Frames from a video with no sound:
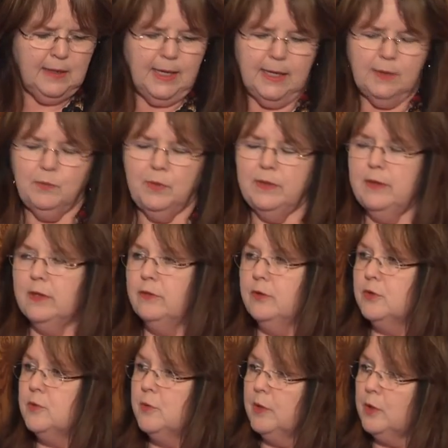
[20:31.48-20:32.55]
And we think
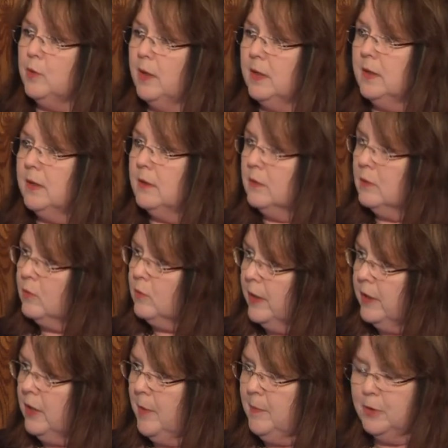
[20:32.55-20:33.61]
there's really quite a
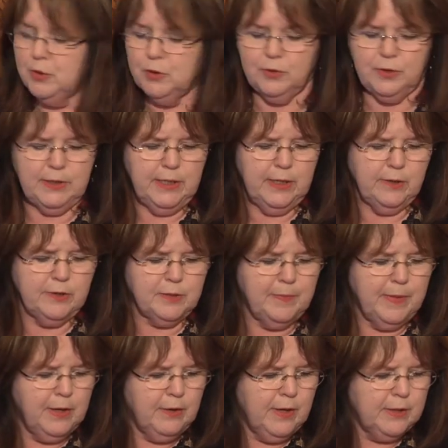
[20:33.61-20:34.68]
great opportunity here to
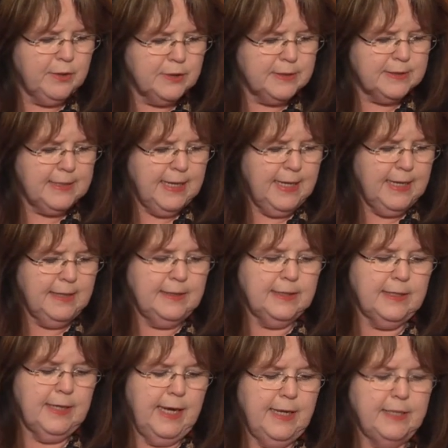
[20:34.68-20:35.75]
better understand,
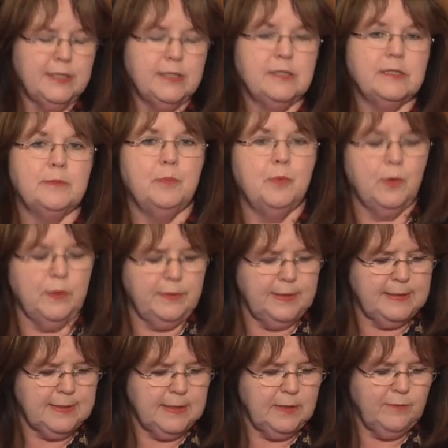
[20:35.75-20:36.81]
engage, and support
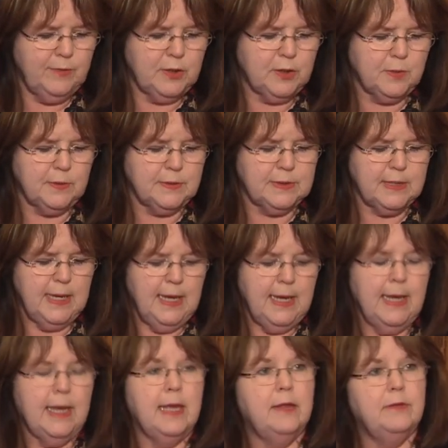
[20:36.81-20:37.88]
these individuals
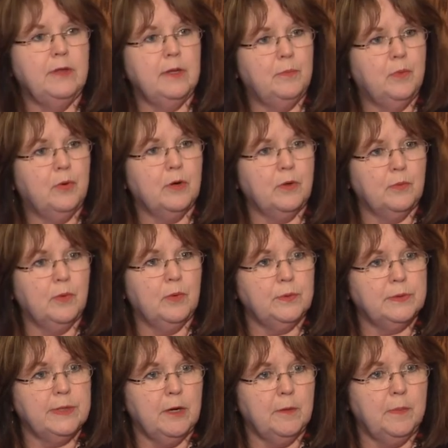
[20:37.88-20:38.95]
in the important
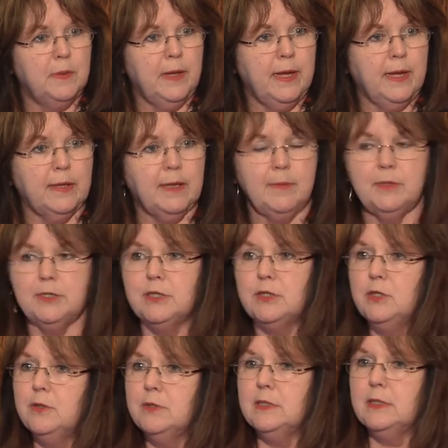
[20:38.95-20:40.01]
roles they're playing. Let me
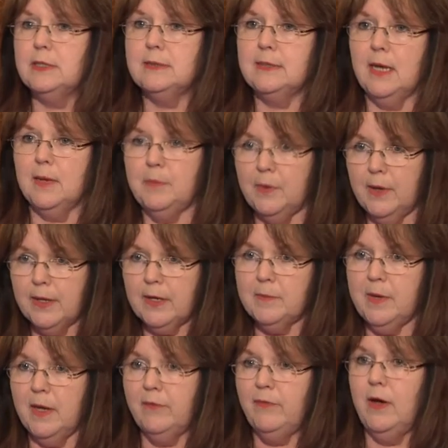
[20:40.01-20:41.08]
just use an example. I come
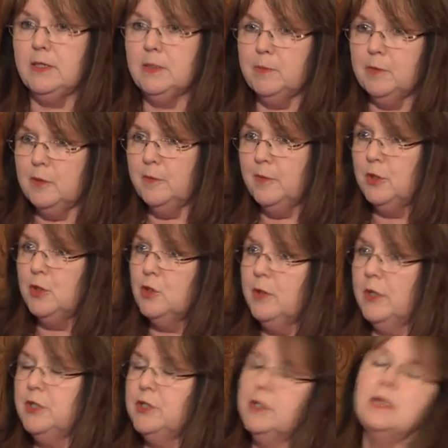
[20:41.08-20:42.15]
out of hospital
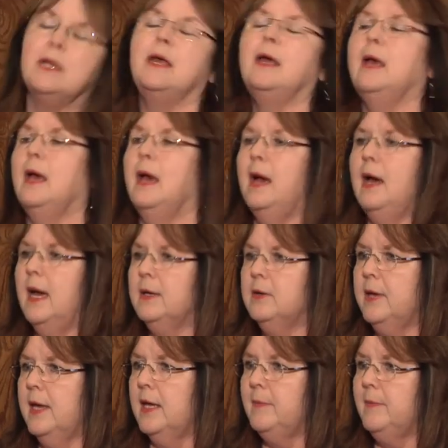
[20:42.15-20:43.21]
administration. I
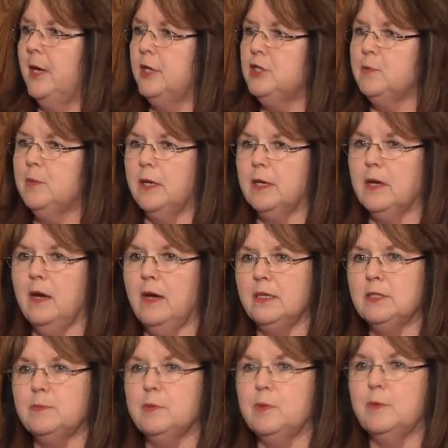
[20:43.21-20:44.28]
can't imagine running a
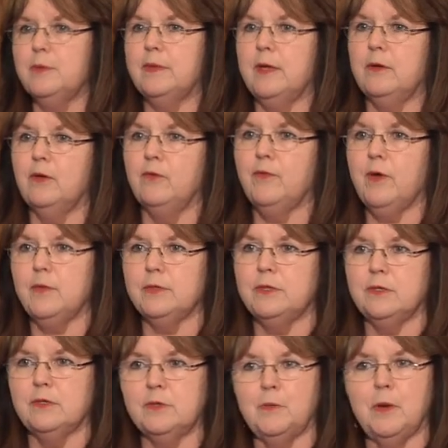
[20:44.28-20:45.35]
hospital without your
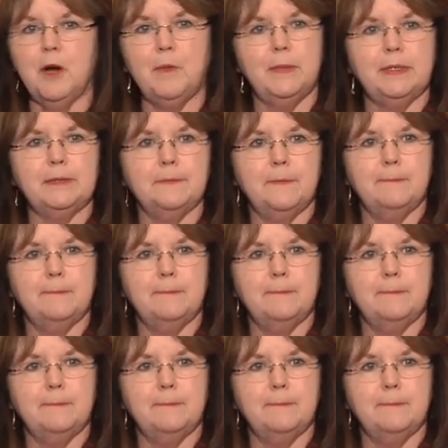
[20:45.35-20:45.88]
volunteer department.